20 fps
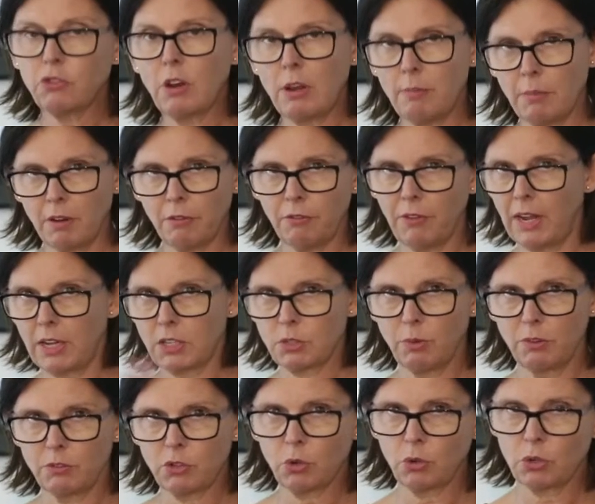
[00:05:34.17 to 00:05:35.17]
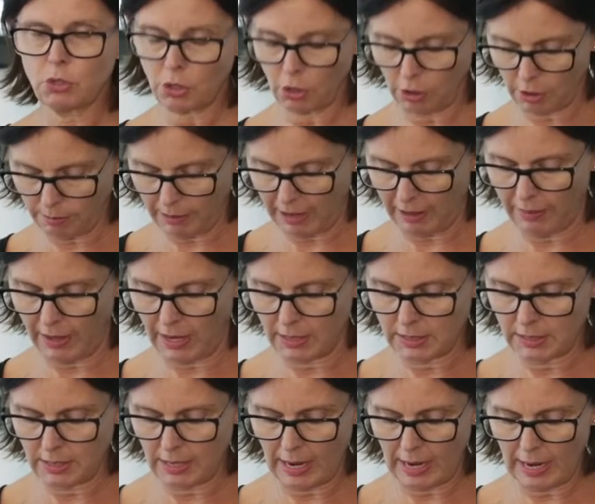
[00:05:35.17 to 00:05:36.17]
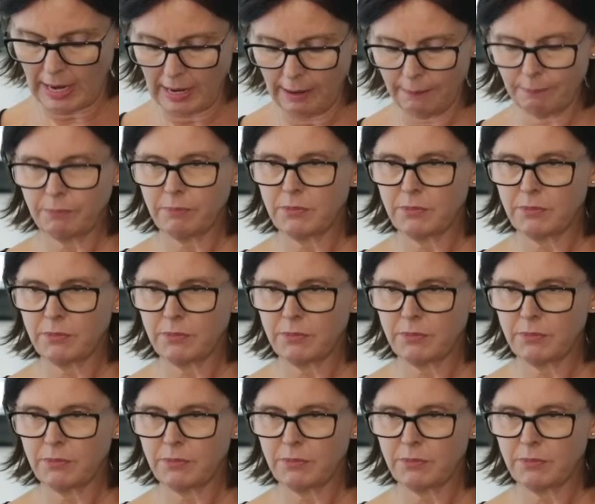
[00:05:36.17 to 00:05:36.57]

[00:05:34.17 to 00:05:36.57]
treatment effects. We've talked a lot about that today.